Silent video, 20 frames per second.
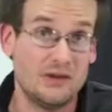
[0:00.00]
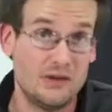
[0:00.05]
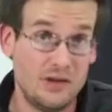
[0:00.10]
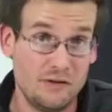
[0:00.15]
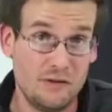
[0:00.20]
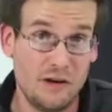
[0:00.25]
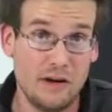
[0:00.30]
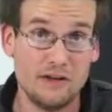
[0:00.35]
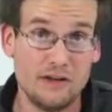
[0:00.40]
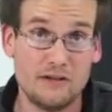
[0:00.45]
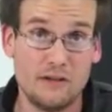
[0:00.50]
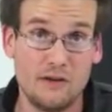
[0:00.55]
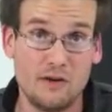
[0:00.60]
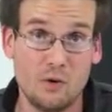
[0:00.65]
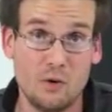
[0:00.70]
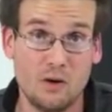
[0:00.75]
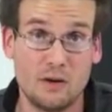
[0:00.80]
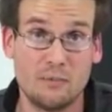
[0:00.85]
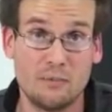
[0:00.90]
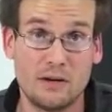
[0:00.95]
And she finds it
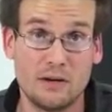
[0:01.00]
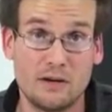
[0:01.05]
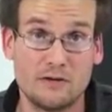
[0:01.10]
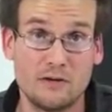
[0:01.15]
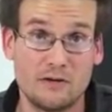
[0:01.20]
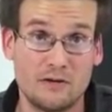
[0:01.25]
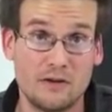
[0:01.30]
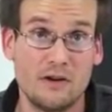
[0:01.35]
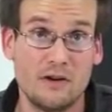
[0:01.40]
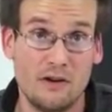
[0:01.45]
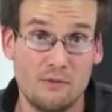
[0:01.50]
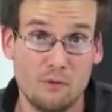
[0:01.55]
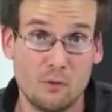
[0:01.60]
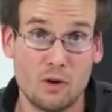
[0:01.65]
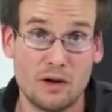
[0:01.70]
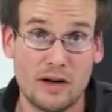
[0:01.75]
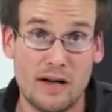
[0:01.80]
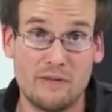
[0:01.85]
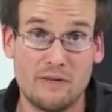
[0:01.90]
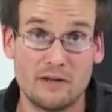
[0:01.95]
annoying because it's enough
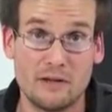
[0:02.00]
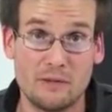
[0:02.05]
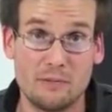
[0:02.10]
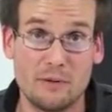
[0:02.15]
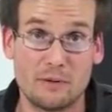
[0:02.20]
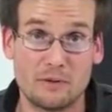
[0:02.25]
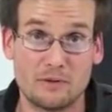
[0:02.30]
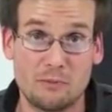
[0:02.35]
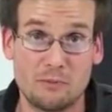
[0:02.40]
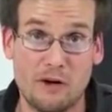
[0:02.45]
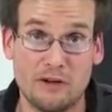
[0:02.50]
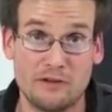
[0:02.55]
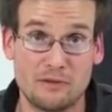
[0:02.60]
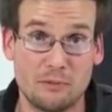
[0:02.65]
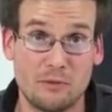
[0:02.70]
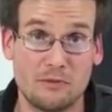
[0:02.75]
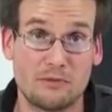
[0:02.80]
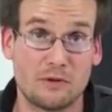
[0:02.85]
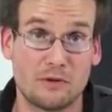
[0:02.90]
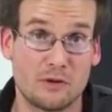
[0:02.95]
work having to be
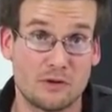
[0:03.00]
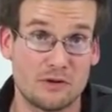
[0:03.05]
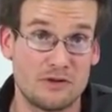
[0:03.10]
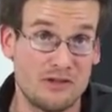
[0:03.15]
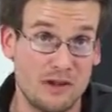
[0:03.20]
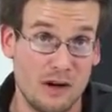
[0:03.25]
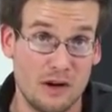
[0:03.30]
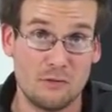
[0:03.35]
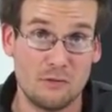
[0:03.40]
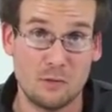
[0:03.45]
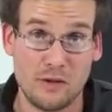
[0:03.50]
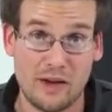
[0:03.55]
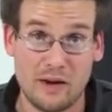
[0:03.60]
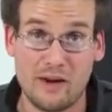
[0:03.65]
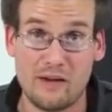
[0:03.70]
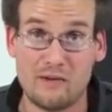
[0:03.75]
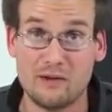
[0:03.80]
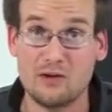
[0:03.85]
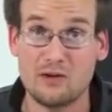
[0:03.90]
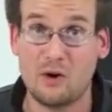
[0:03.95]
responsible for herself
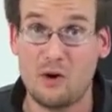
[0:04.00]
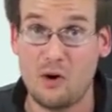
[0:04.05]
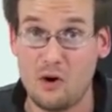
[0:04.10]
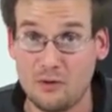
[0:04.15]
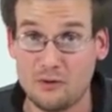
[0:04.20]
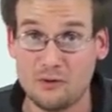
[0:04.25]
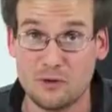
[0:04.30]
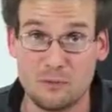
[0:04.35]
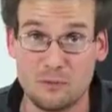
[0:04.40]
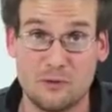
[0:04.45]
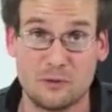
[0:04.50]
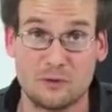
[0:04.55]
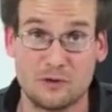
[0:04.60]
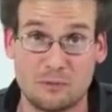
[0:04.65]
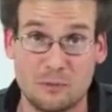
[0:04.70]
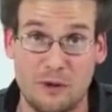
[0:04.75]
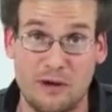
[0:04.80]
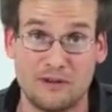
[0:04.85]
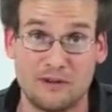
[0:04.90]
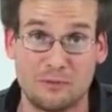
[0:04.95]
without having to also be
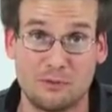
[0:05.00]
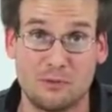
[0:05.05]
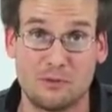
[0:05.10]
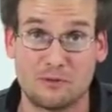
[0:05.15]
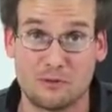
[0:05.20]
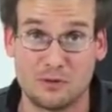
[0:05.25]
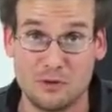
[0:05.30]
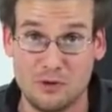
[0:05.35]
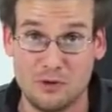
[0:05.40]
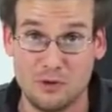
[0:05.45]
responsible for